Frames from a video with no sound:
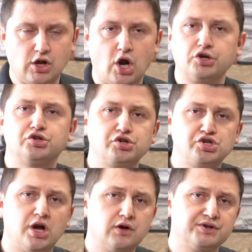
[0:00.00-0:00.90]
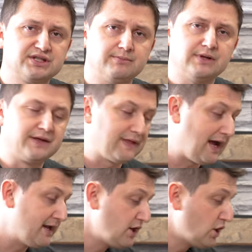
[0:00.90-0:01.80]
larger jug or something like
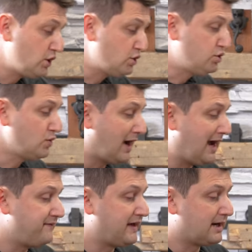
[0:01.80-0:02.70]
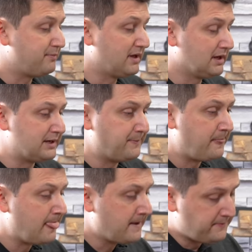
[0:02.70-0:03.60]
that, you do have that ability.
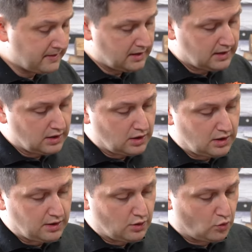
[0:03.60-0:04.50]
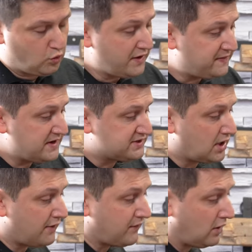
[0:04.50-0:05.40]
With this
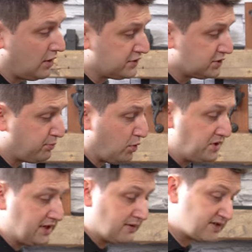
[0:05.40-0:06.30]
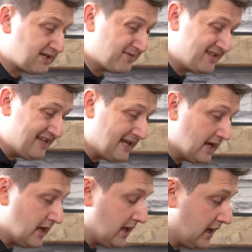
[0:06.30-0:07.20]
off, I'll also point out some of the
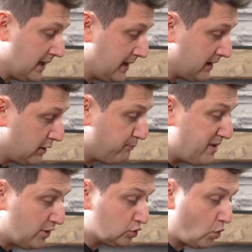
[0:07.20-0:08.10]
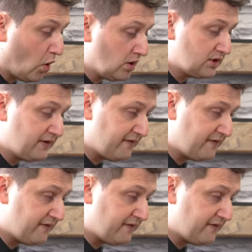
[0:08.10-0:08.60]
uh, build quality